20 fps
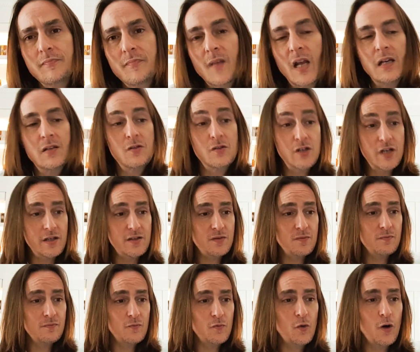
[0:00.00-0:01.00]
so just
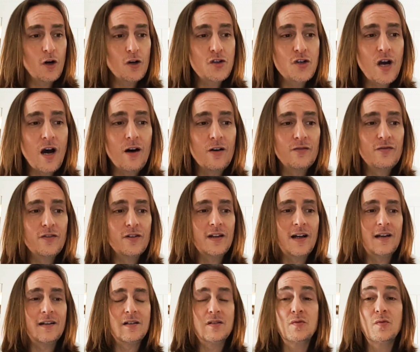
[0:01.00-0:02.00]
watch out for
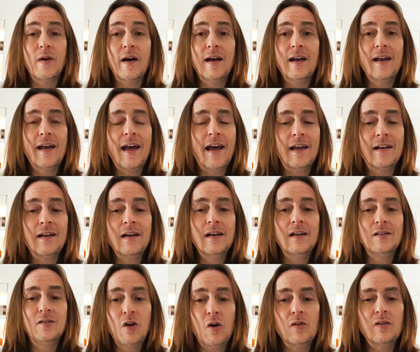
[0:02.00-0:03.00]
that as well. And
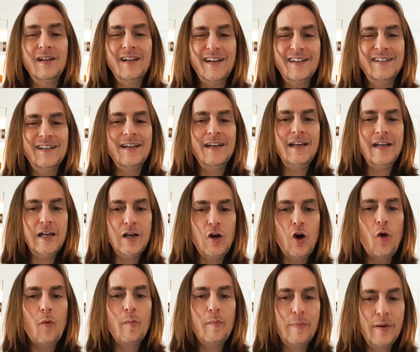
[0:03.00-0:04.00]
don't let
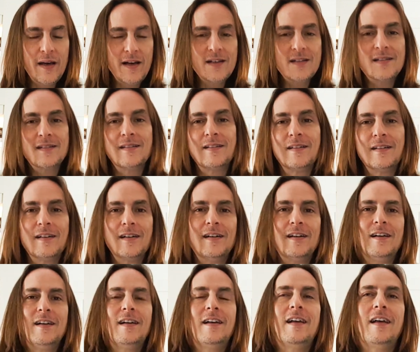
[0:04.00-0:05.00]
ego-based
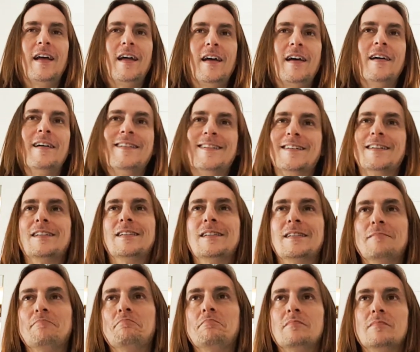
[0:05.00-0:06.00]

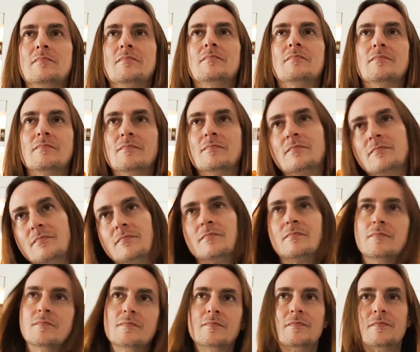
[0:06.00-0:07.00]

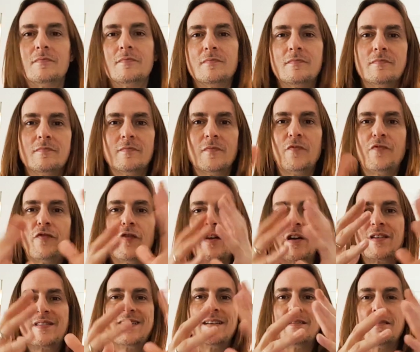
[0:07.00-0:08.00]

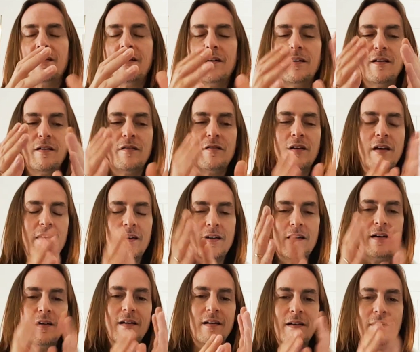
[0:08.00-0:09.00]

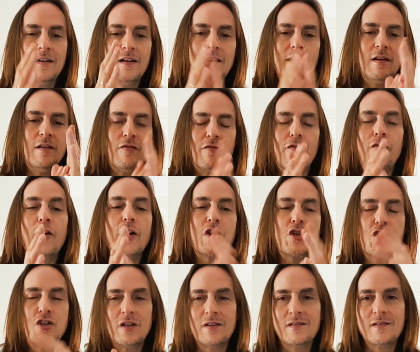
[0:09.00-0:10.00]

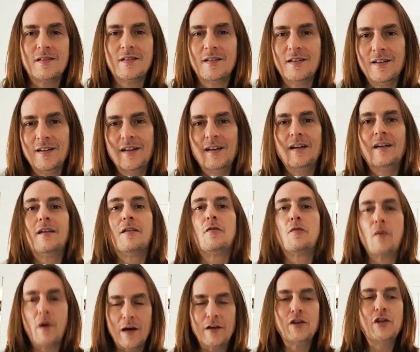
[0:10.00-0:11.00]
frictions
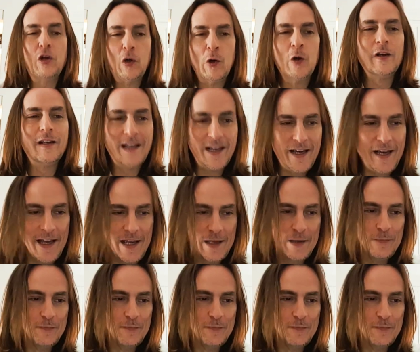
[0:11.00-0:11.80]
run your day,